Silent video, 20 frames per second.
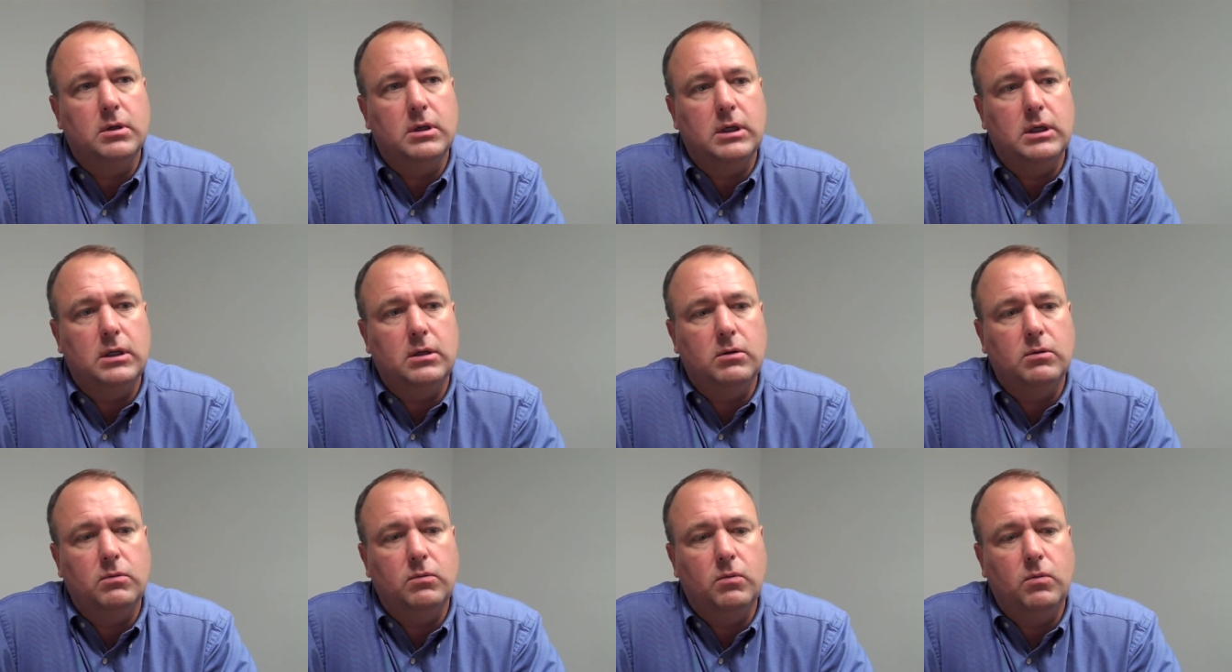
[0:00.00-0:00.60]

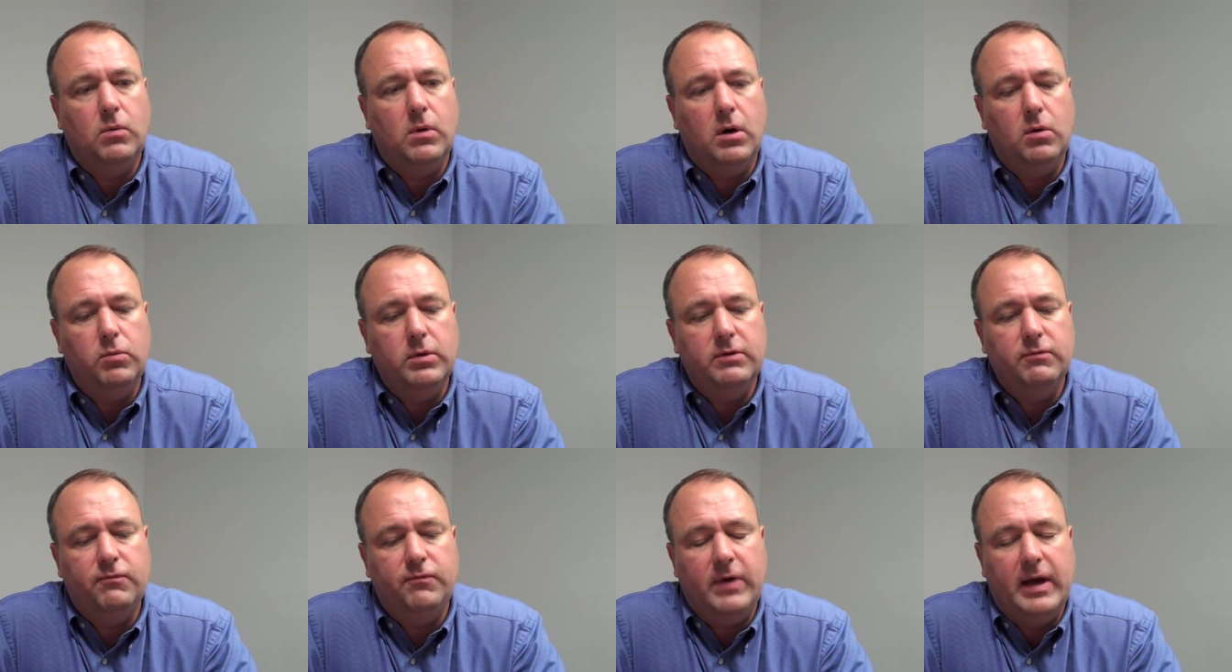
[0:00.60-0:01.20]
Uh, what
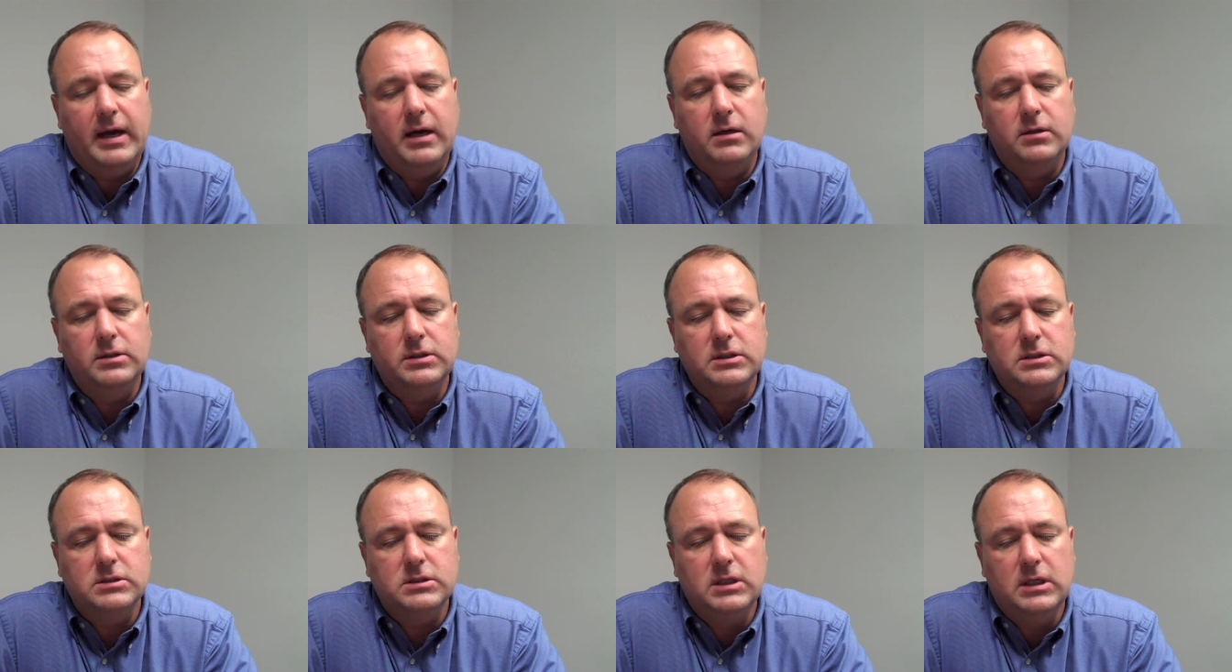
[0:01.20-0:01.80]
we found
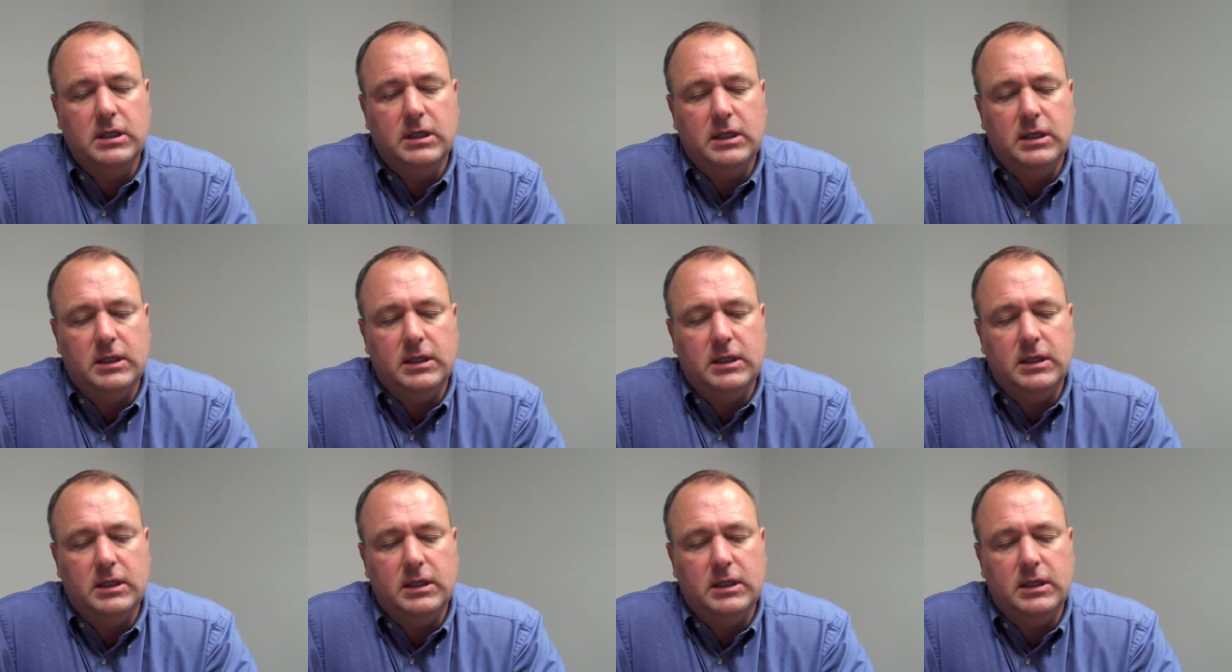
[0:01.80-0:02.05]
is,